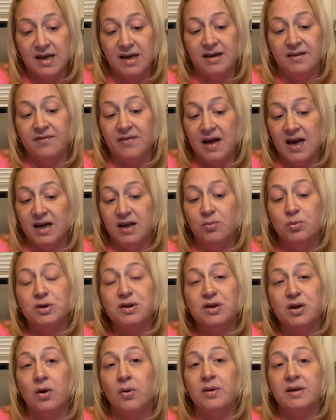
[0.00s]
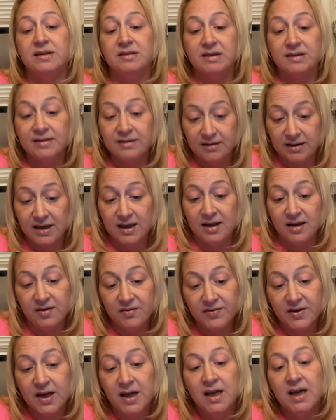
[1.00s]
and if anyone's going to leave,
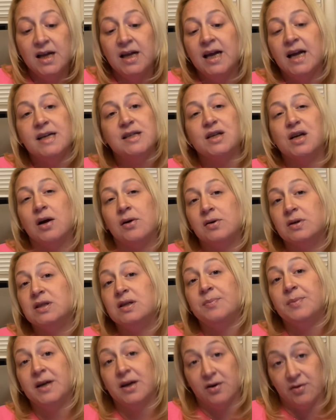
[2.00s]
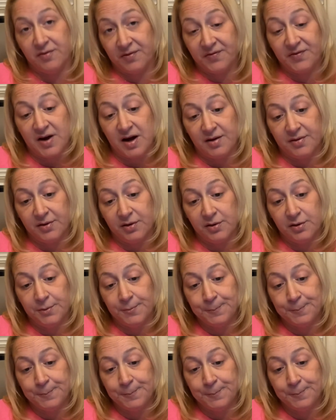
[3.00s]
it's going to be her father.